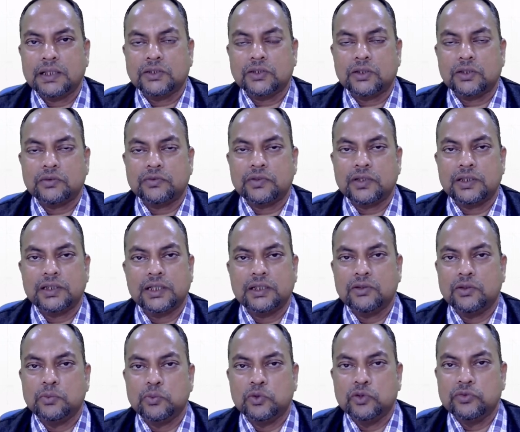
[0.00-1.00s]
pasture of land, they
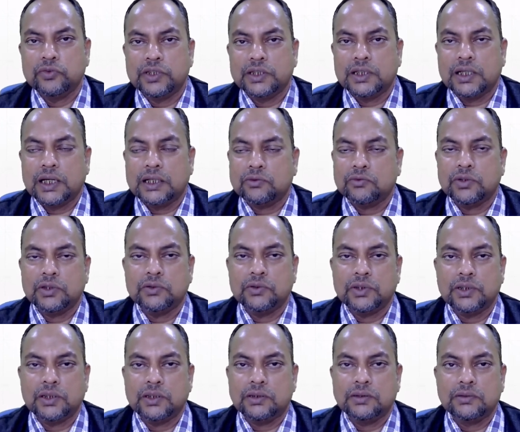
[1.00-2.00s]
will move in that way
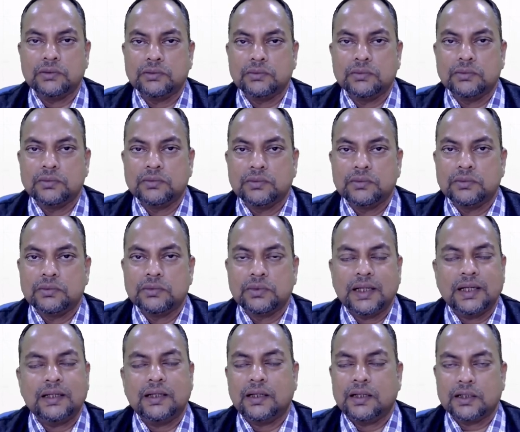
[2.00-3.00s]
only,
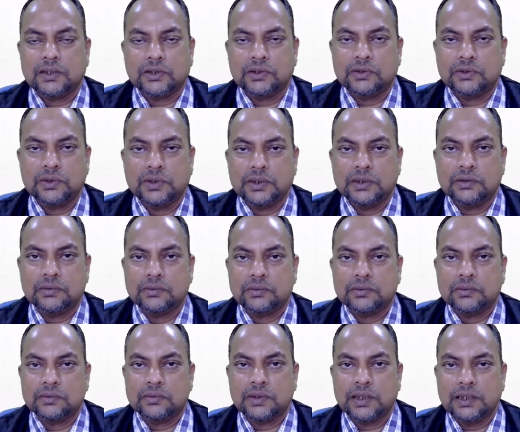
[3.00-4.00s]
that direction only,
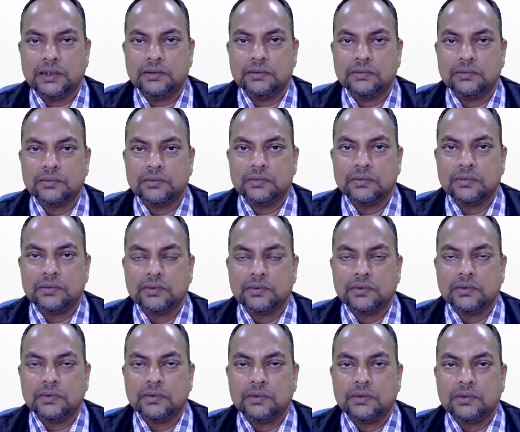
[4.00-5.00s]
right?
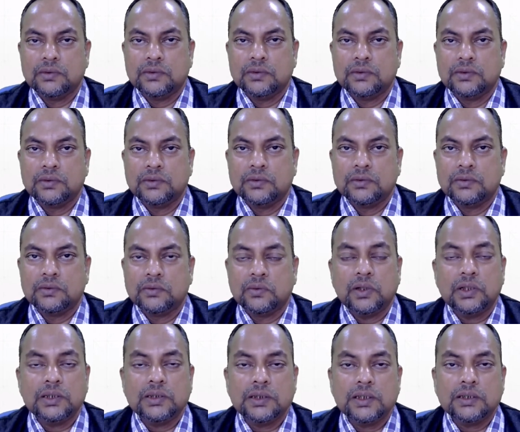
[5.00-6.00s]

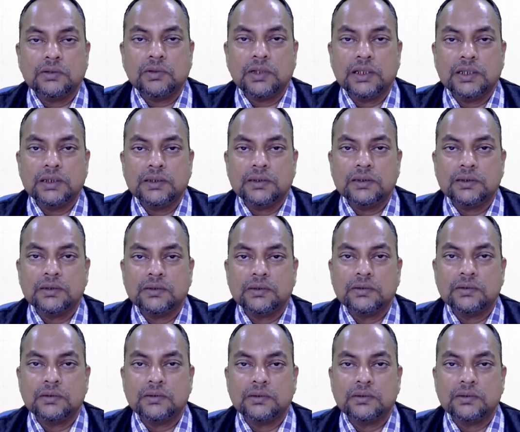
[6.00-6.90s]
What is required is,